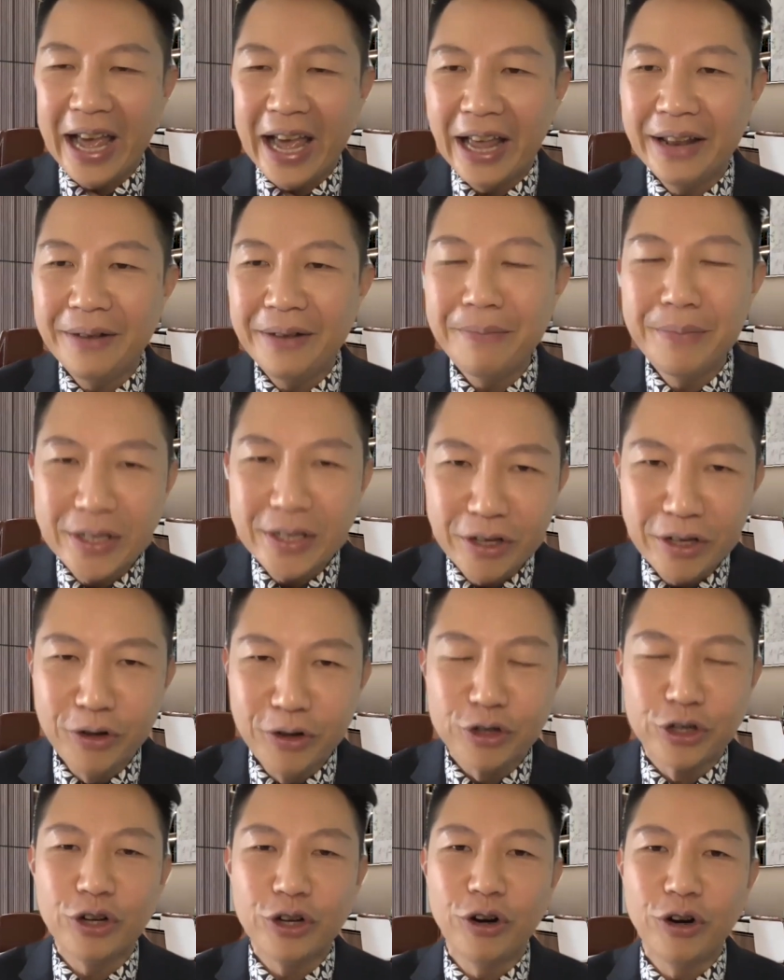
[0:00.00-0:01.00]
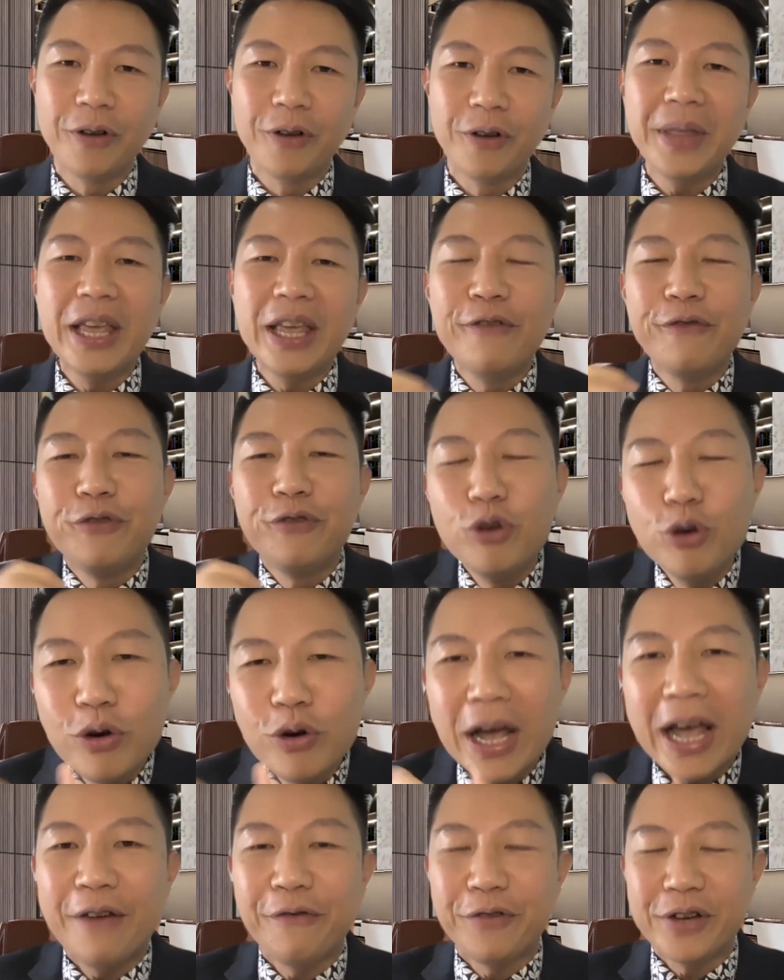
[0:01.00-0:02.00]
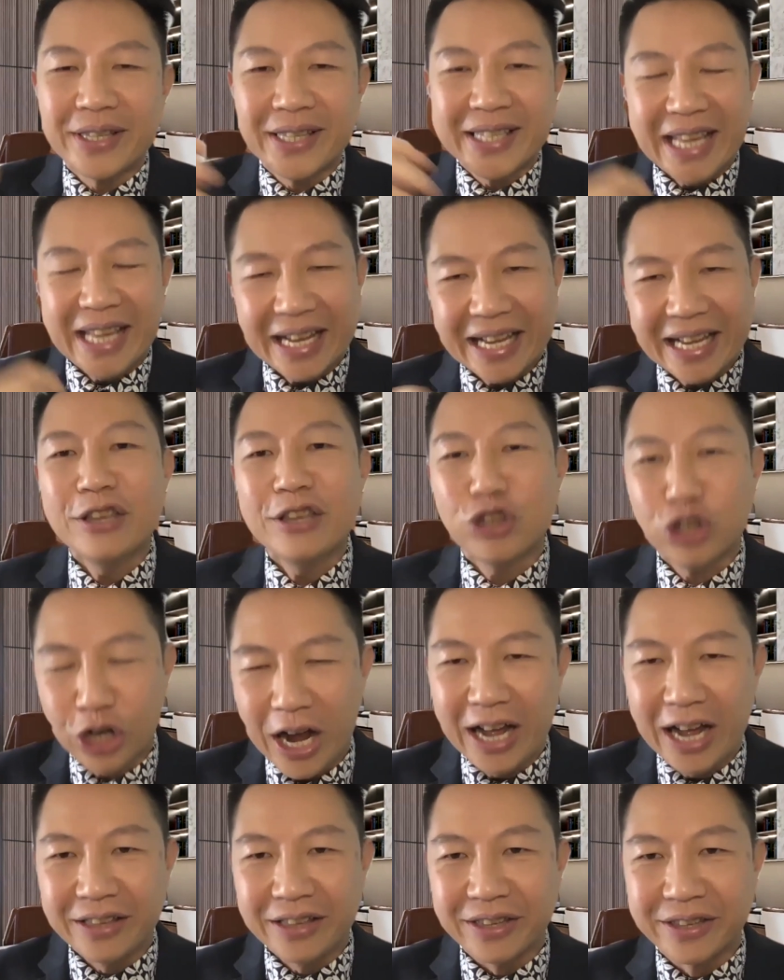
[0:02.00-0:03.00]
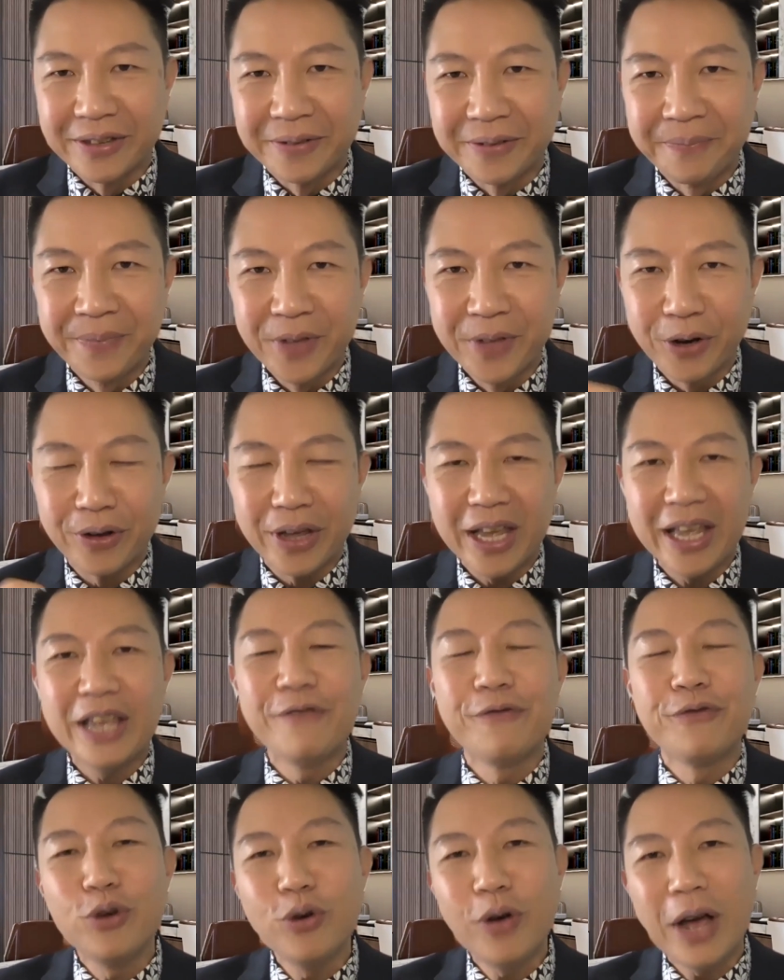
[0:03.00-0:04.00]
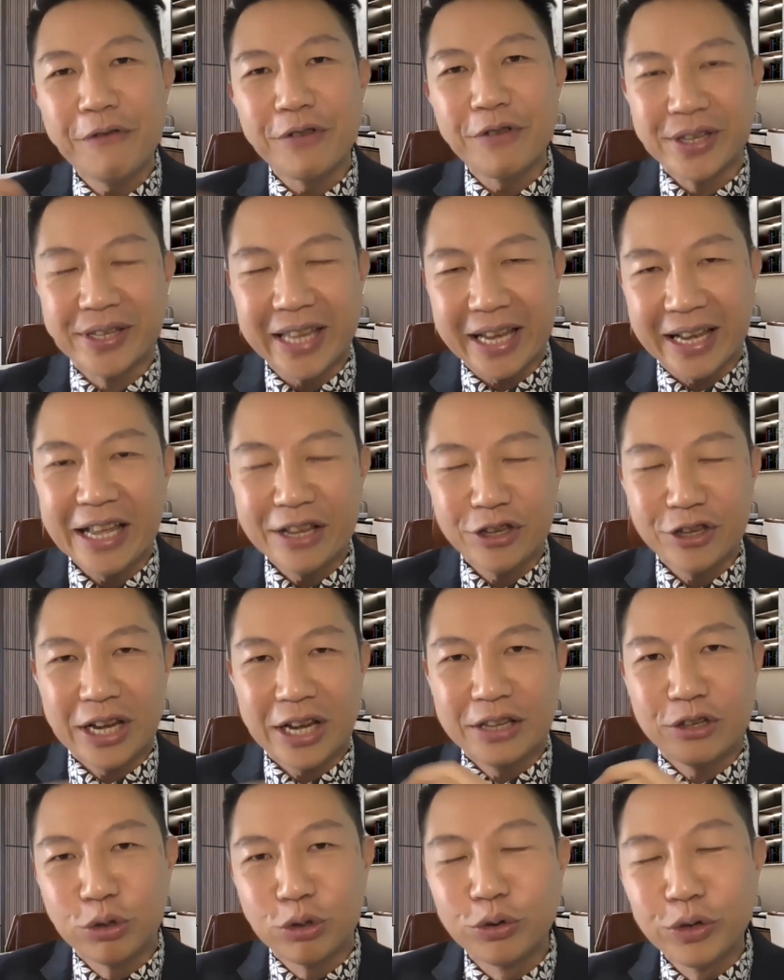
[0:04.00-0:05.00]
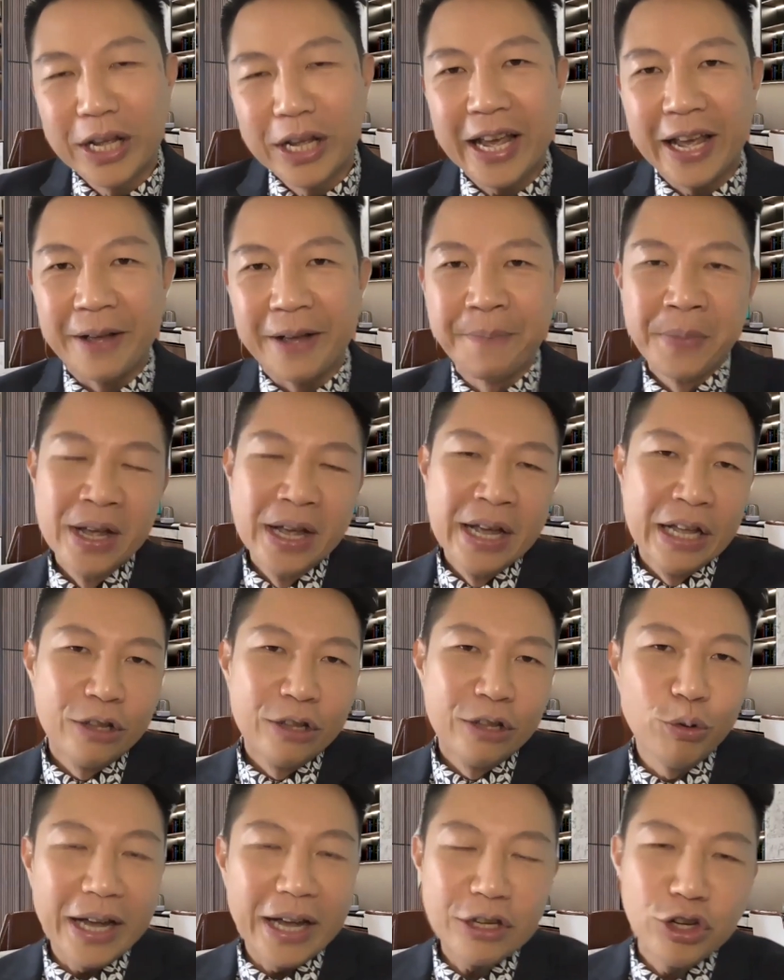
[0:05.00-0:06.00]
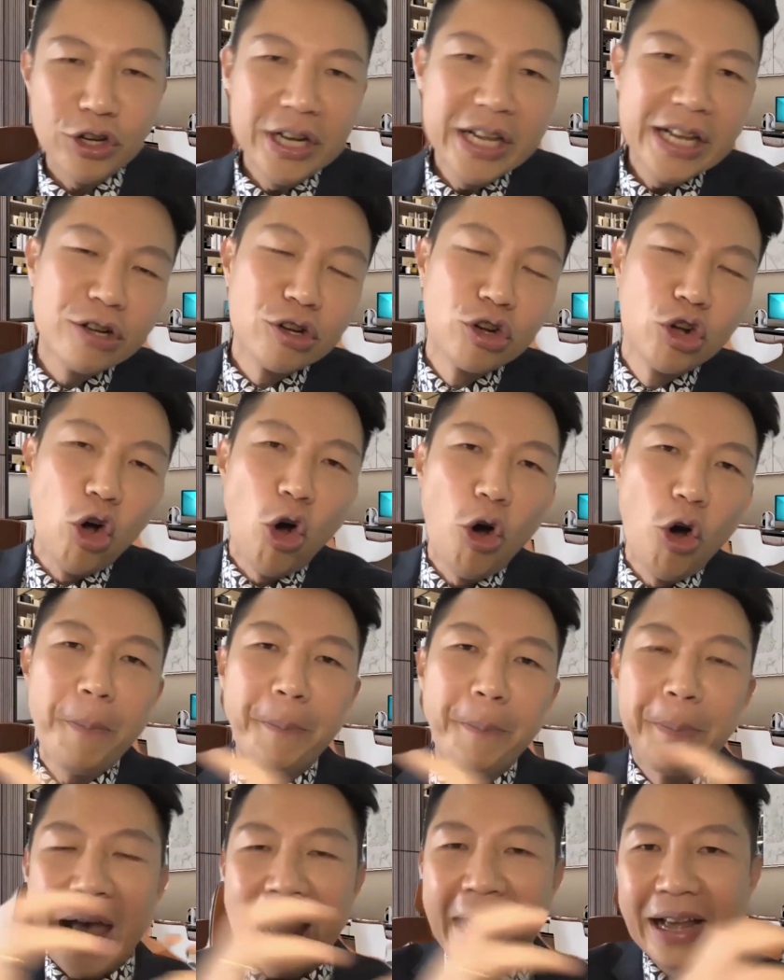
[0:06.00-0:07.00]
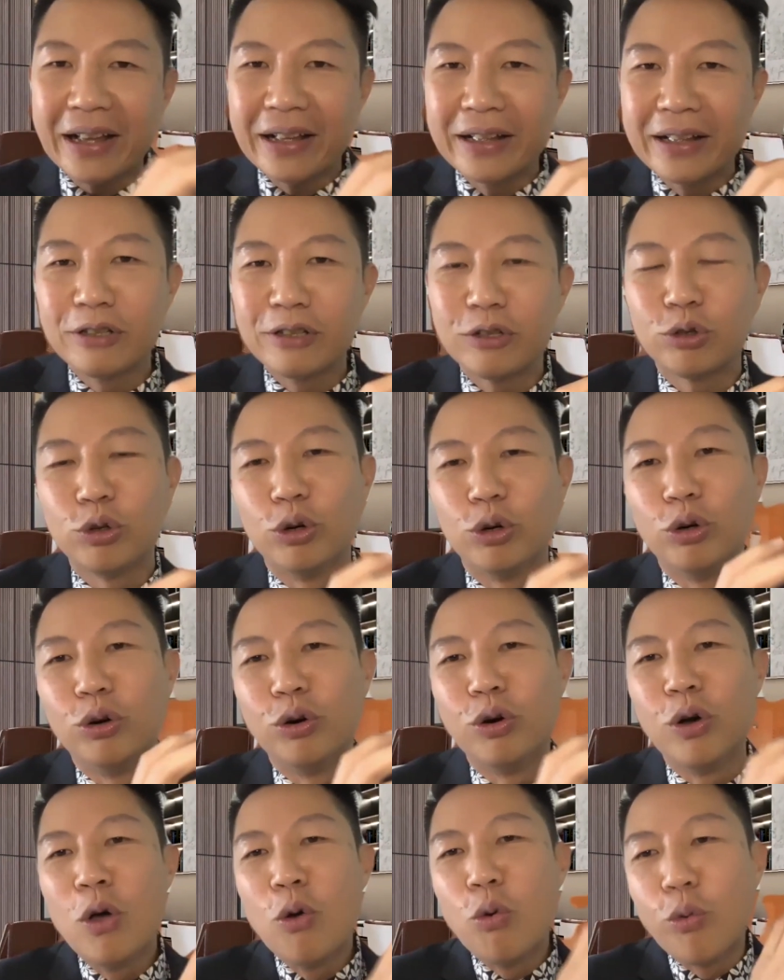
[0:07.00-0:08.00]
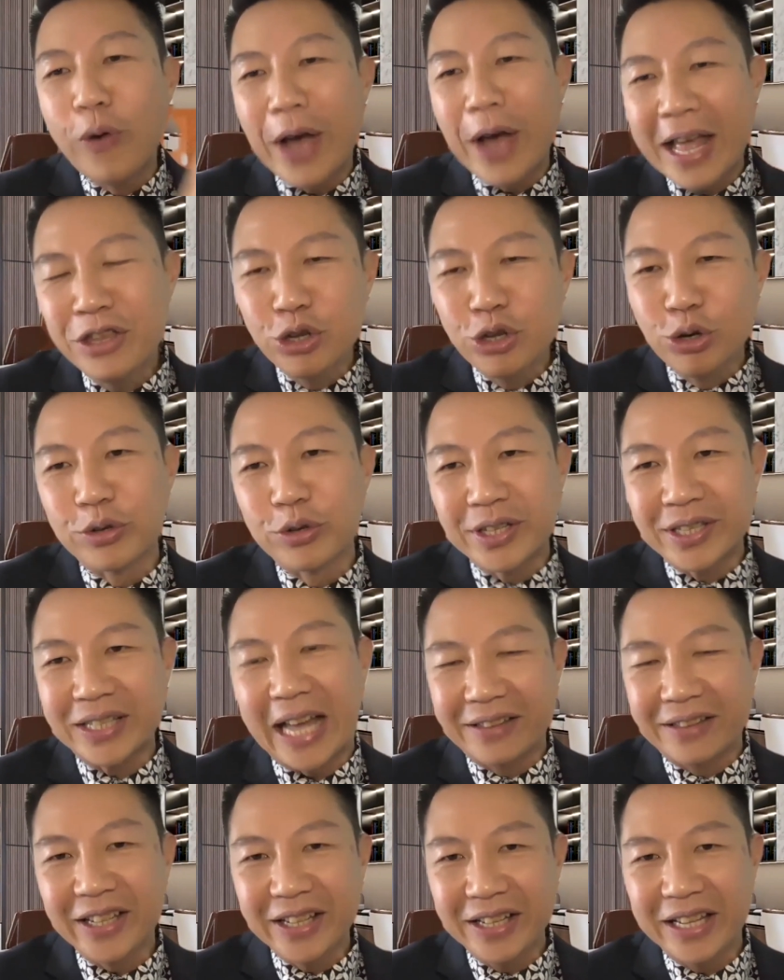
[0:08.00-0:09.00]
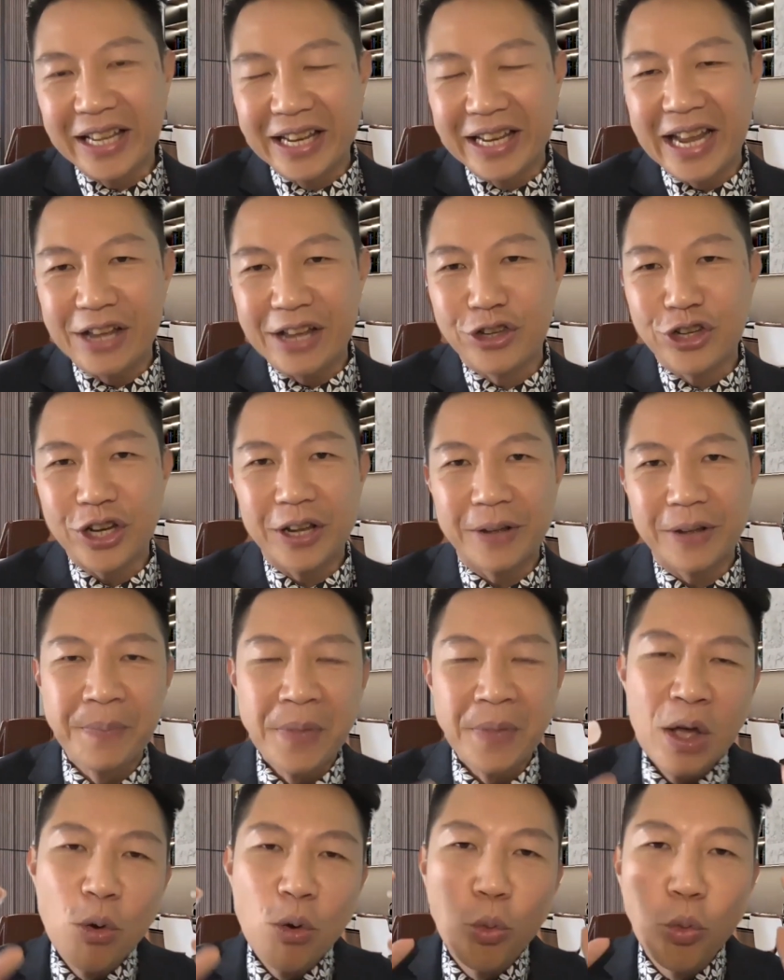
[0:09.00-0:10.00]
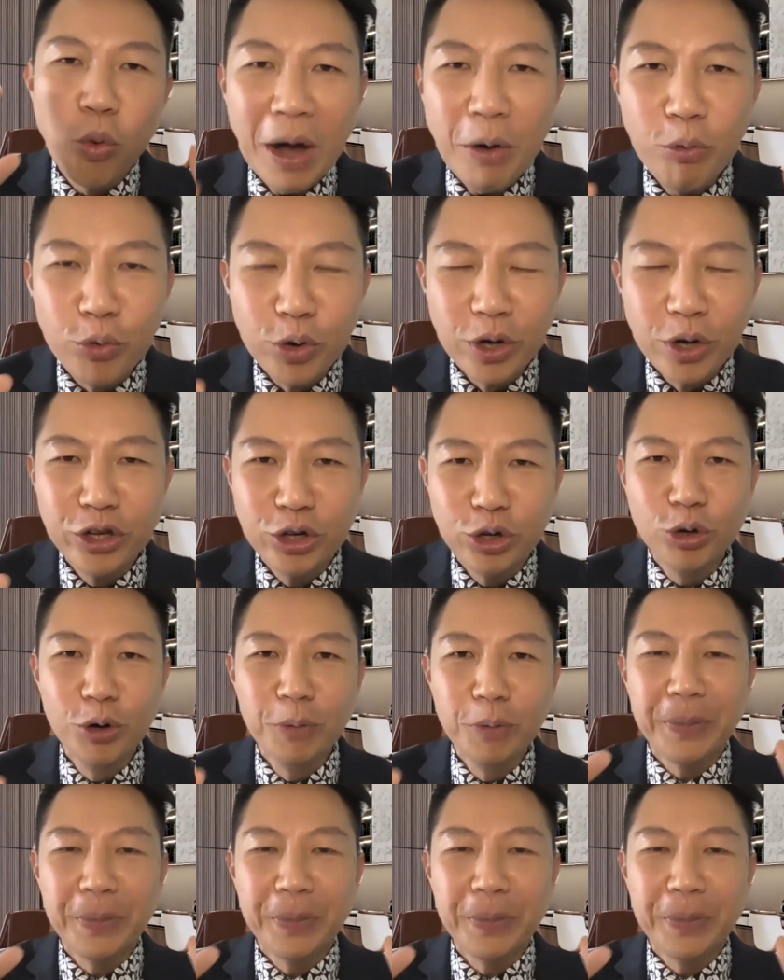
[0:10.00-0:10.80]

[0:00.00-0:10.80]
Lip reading: Mr. Ohshiro, if you have a second chance, okay, if you have a second chance today to actually go back to when you started Enagic, what would you be